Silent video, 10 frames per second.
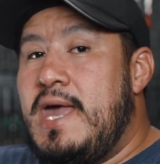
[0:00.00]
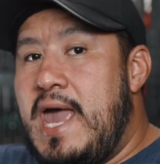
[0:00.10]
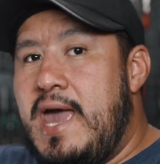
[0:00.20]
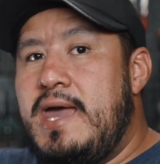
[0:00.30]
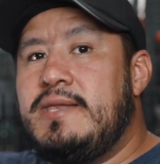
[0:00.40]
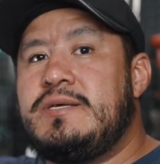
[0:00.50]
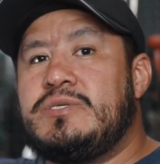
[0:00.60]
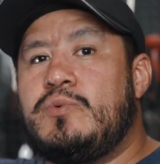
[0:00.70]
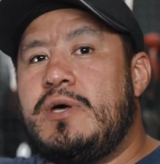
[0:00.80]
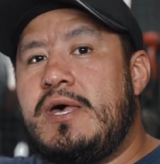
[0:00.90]
and
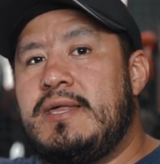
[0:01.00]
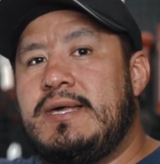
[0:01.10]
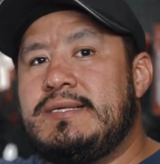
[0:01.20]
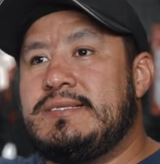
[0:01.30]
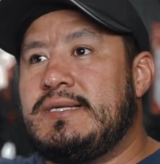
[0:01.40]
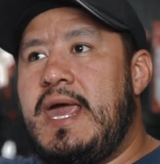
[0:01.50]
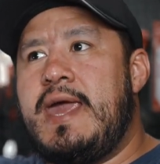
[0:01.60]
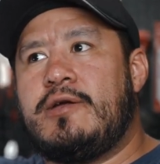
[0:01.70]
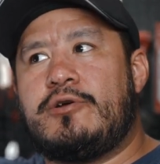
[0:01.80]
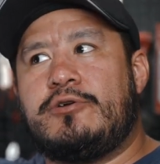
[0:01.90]
as well as
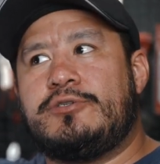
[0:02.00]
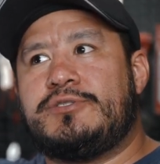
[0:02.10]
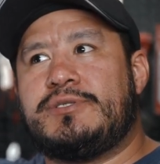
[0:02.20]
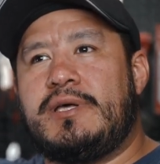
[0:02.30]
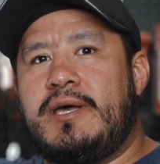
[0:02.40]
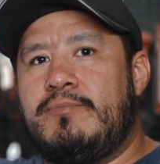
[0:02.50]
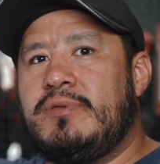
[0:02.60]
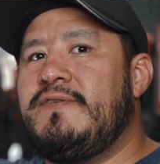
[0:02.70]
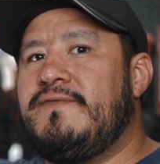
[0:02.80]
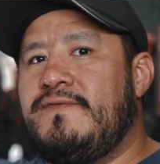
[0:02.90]
Anker's, I
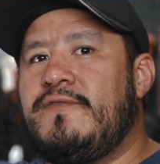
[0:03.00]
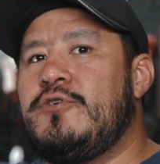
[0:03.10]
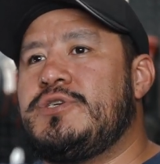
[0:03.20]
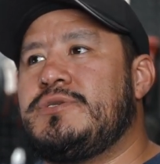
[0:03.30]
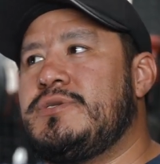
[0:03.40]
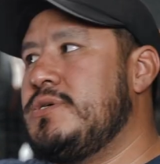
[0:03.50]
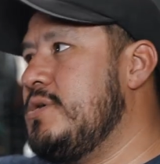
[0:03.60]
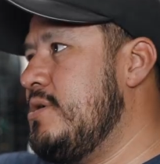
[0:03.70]
believe, first,